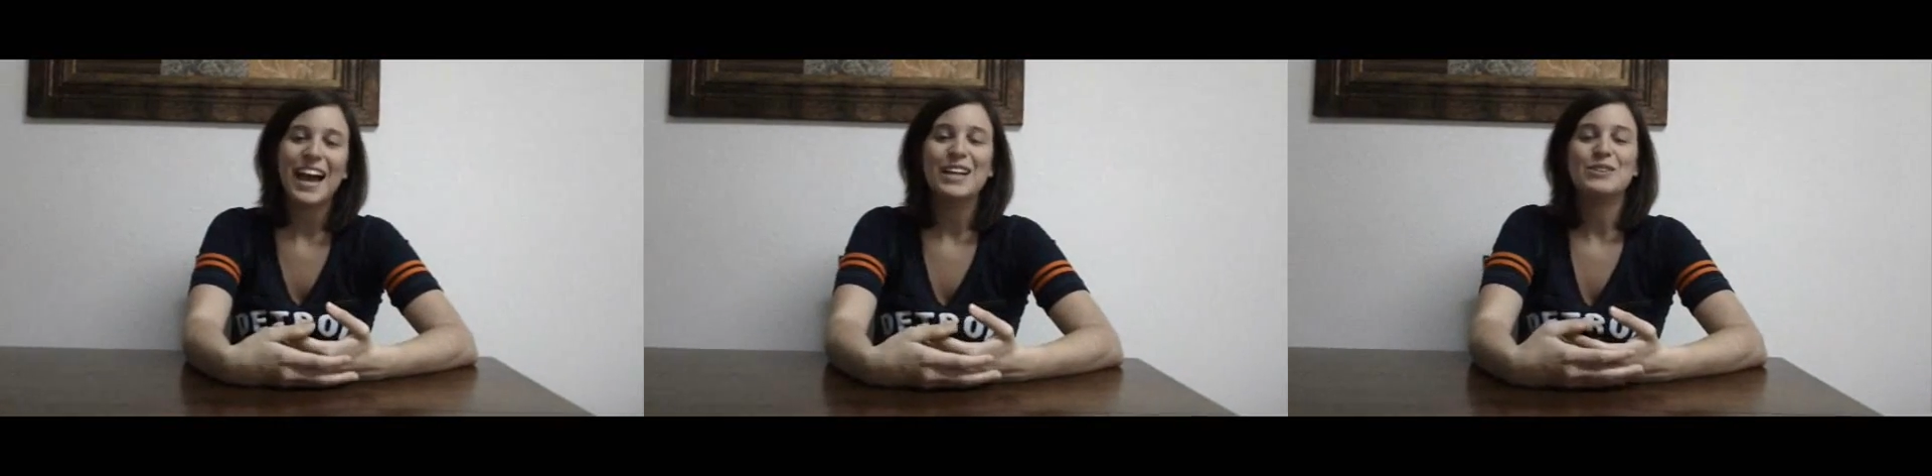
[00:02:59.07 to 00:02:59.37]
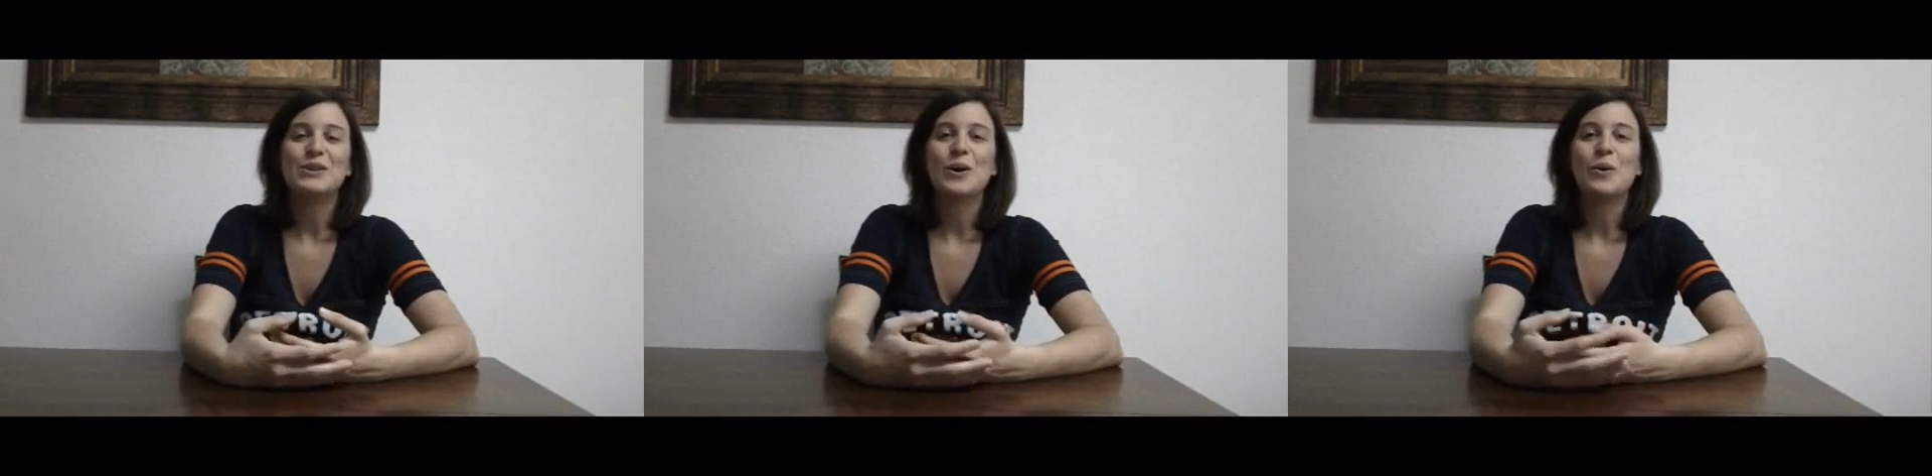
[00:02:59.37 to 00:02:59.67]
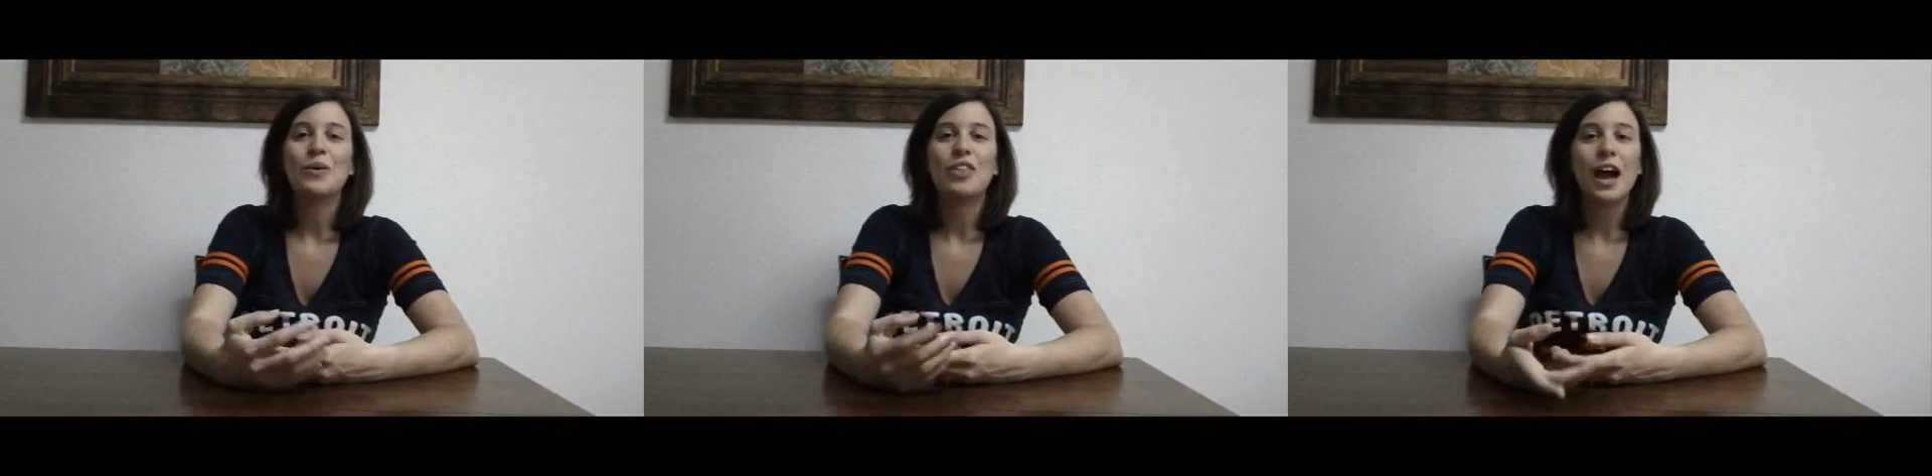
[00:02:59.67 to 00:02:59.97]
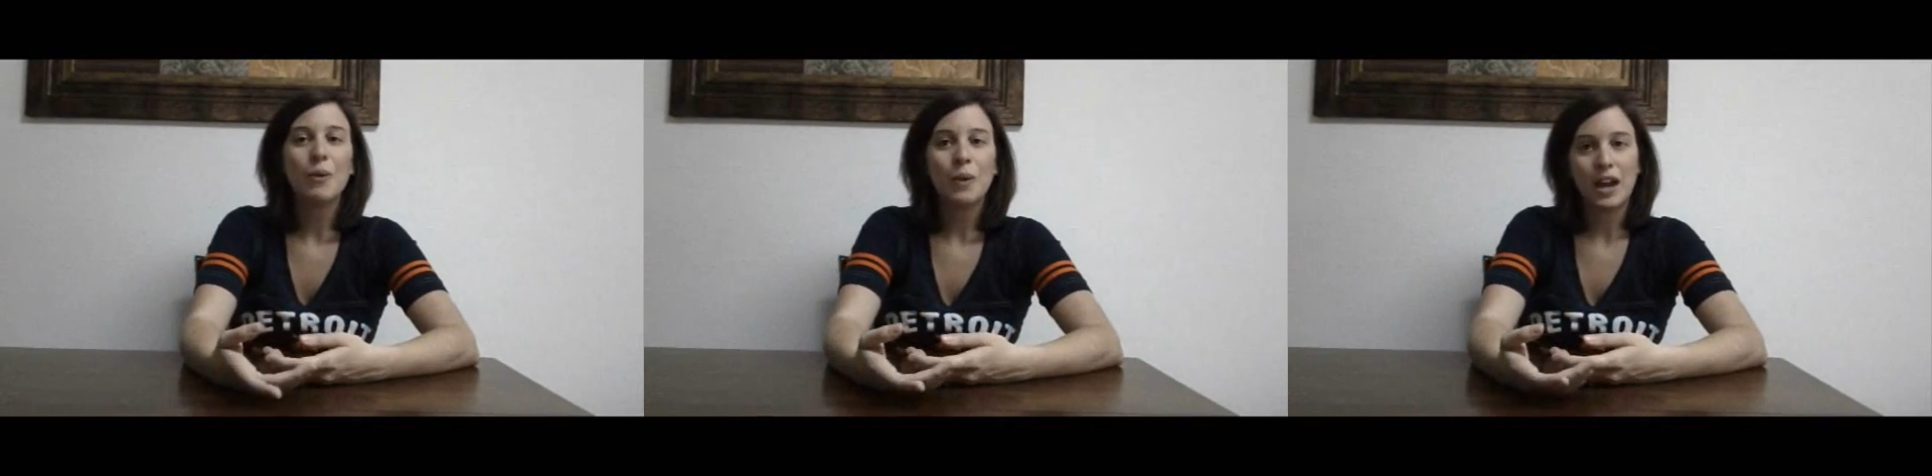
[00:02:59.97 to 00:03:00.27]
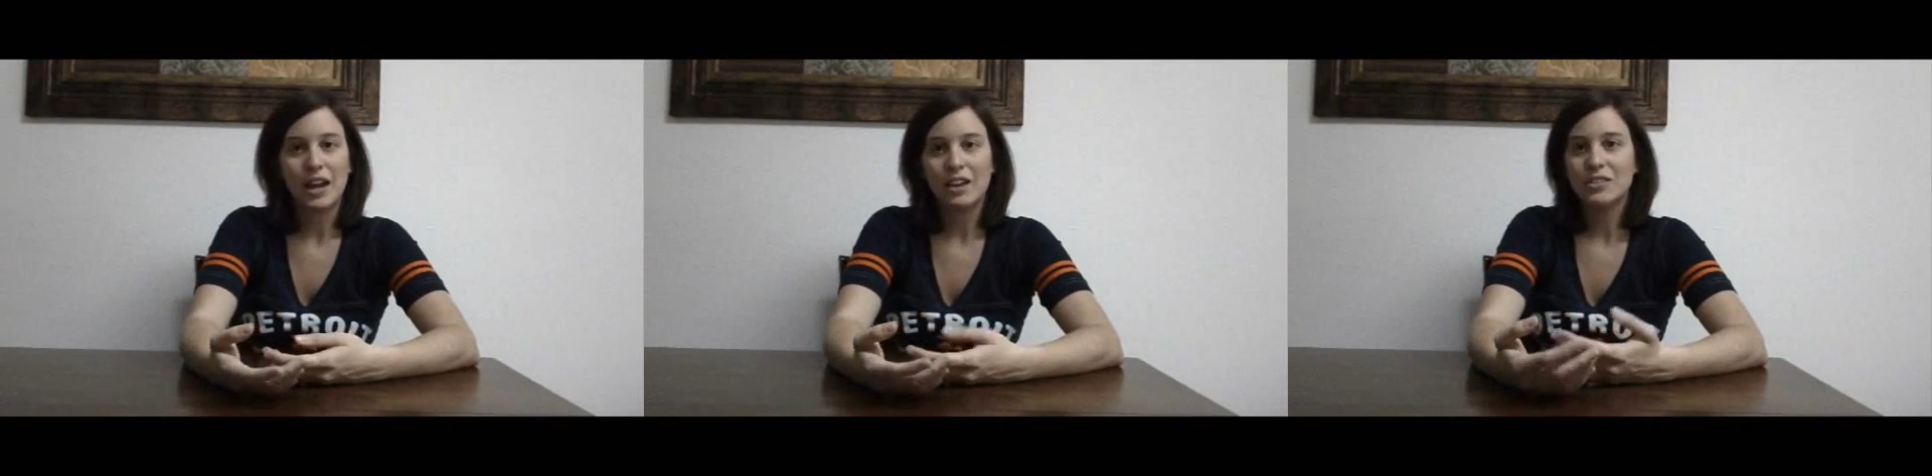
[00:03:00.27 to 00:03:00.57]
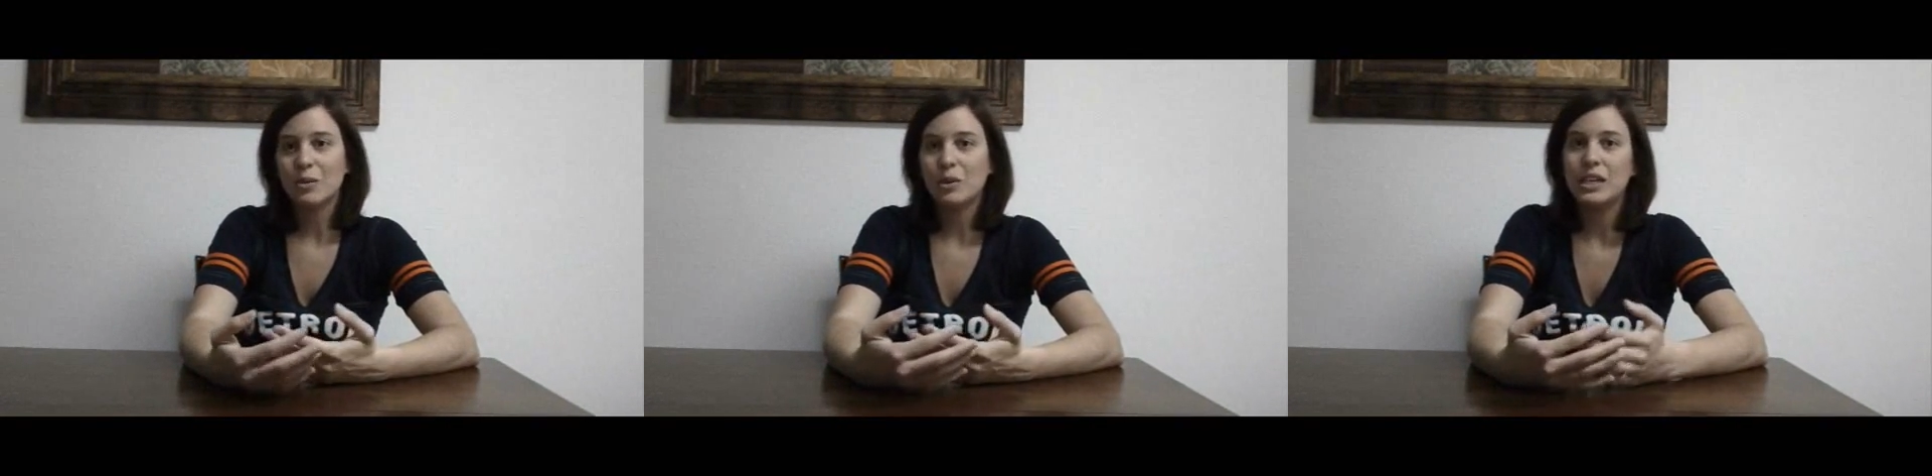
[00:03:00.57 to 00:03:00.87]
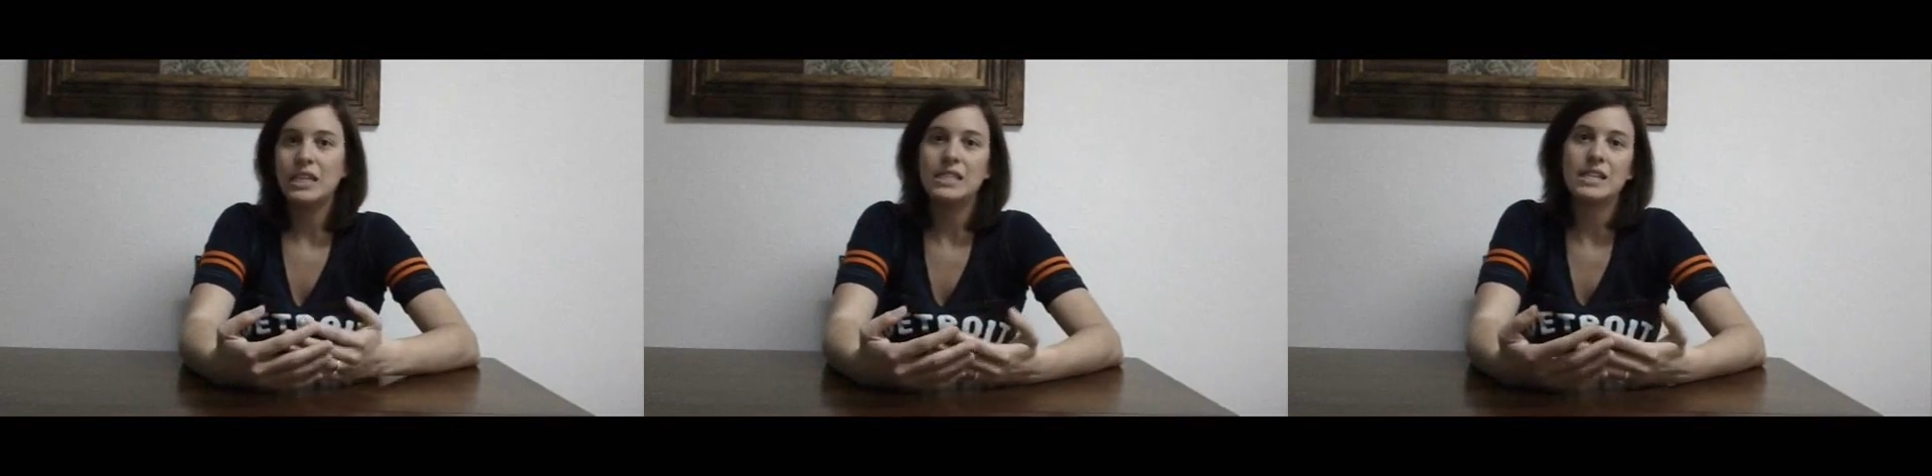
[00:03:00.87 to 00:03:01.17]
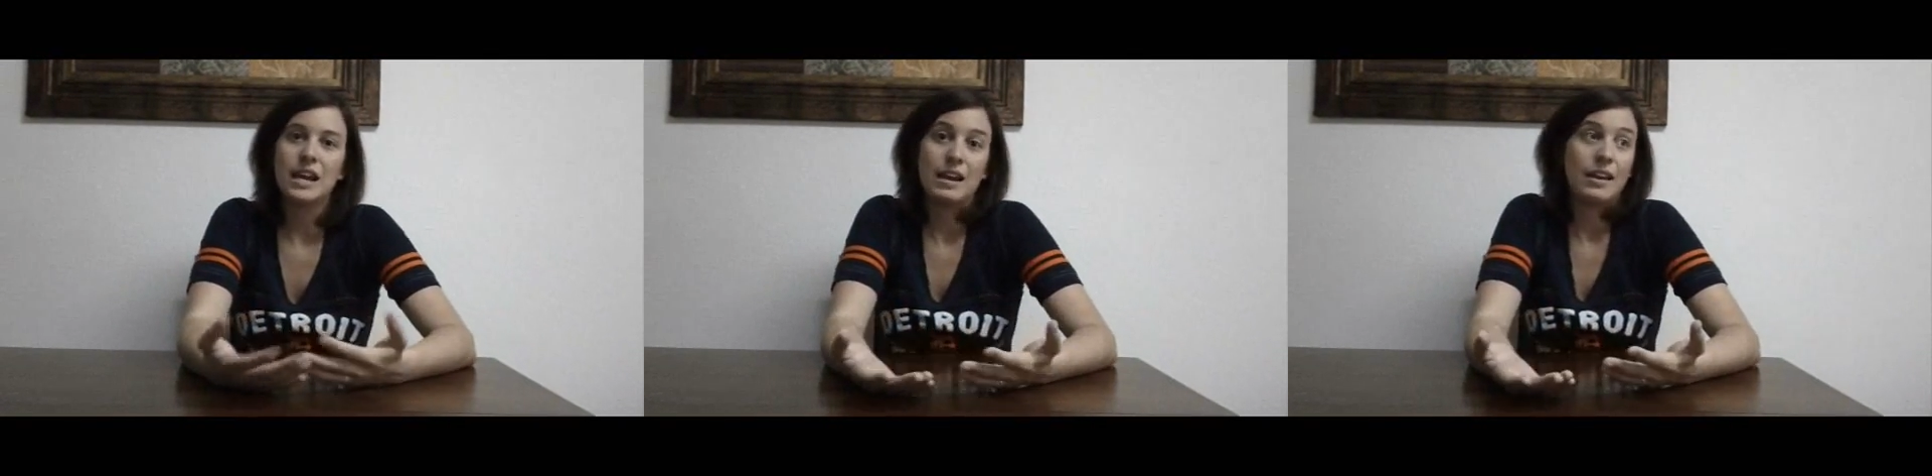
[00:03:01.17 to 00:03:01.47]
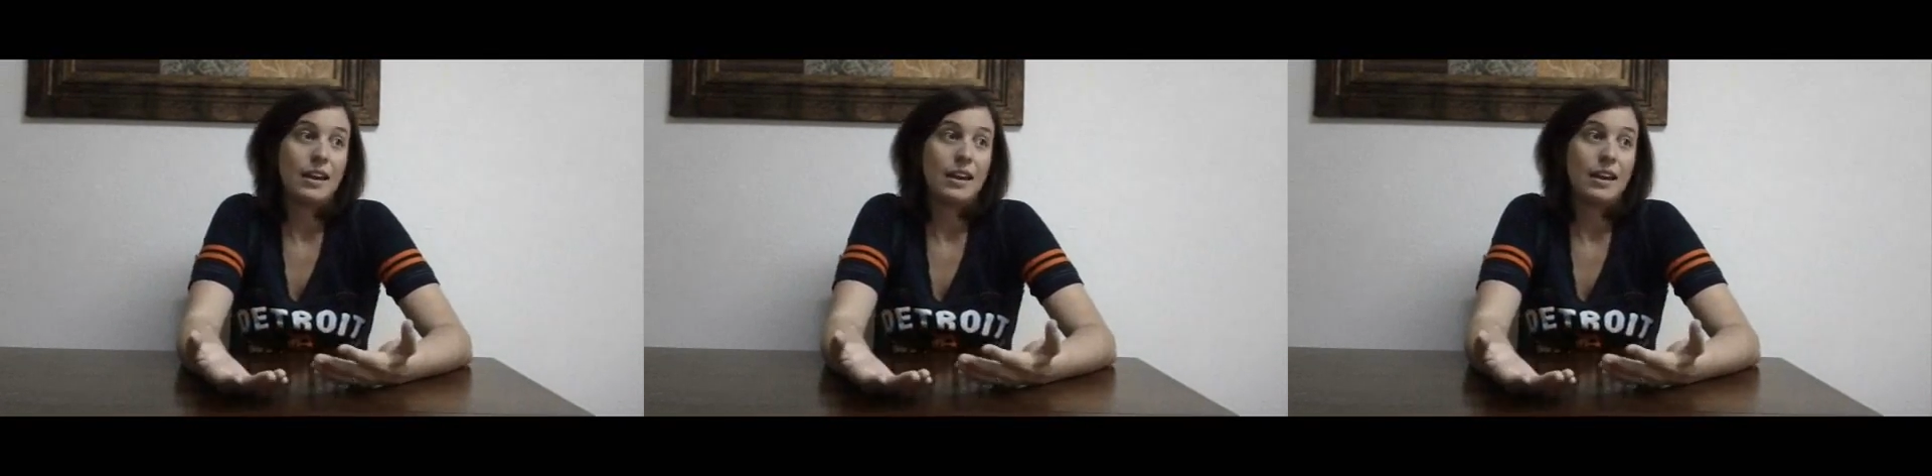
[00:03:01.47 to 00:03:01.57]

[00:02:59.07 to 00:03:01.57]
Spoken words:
And so that way, if someone needs to